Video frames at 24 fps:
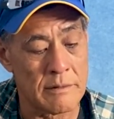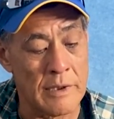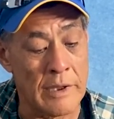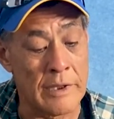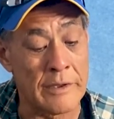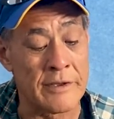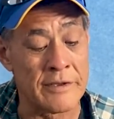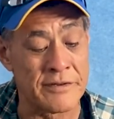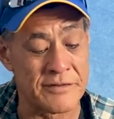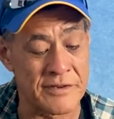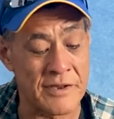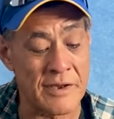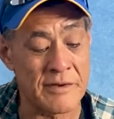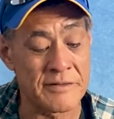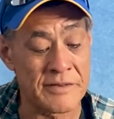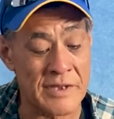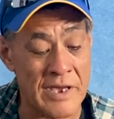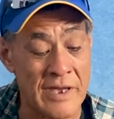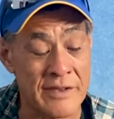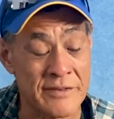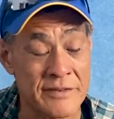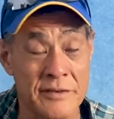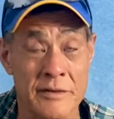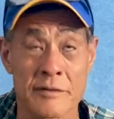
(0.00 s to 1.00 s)
Because I was
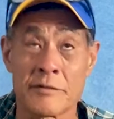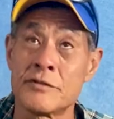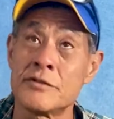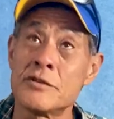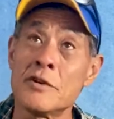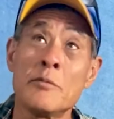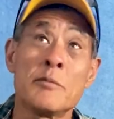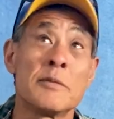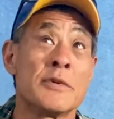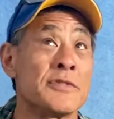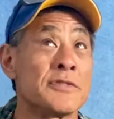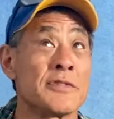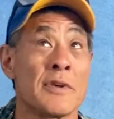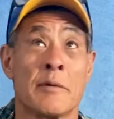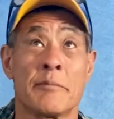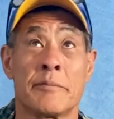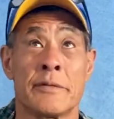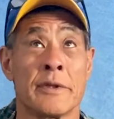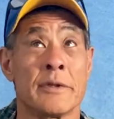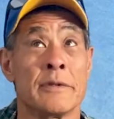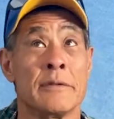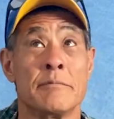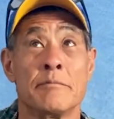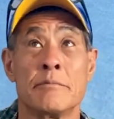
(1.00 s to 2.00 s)
asking him, show me
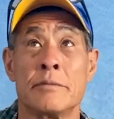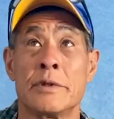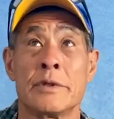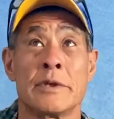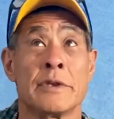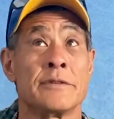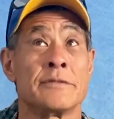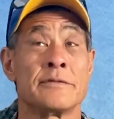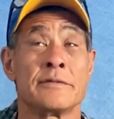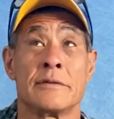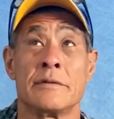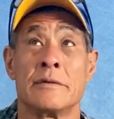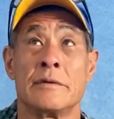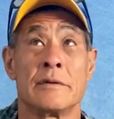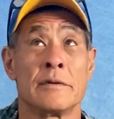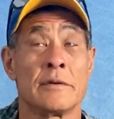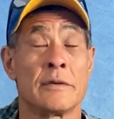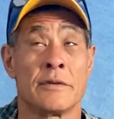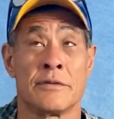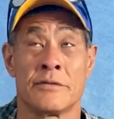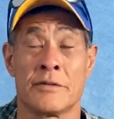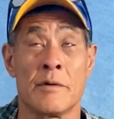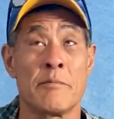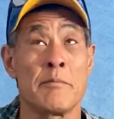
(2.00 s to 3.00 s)
something, please.
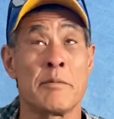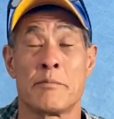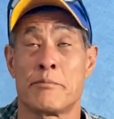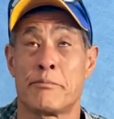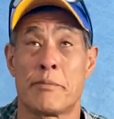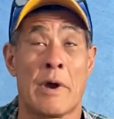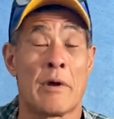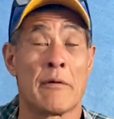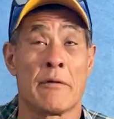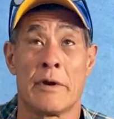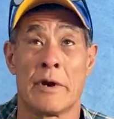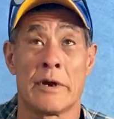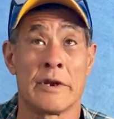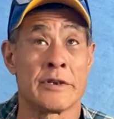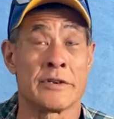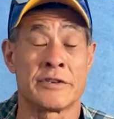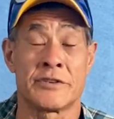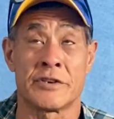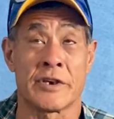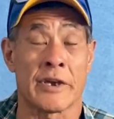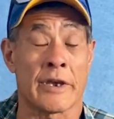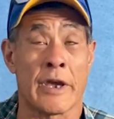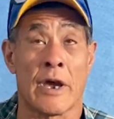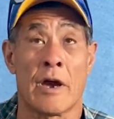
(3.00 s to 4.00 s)
Because I'm about ready to
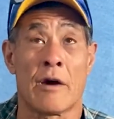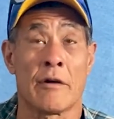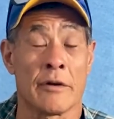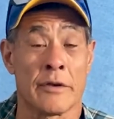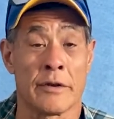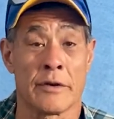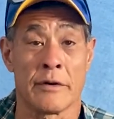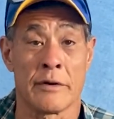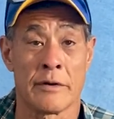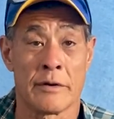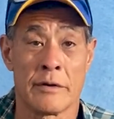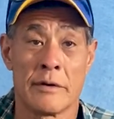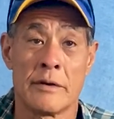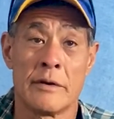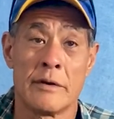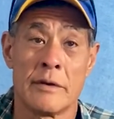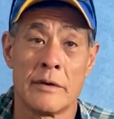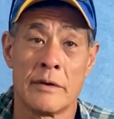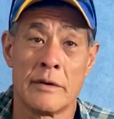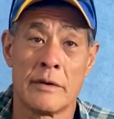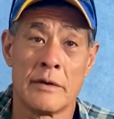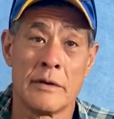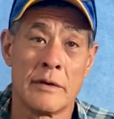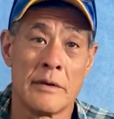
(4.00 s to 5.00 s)
check out here.
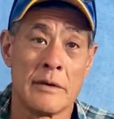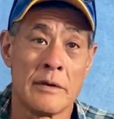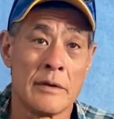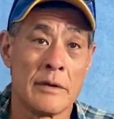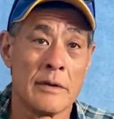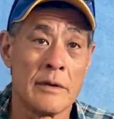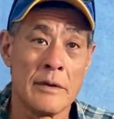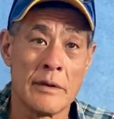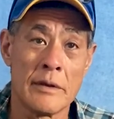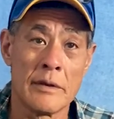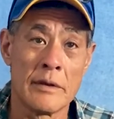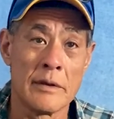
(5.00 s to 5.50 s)
Right.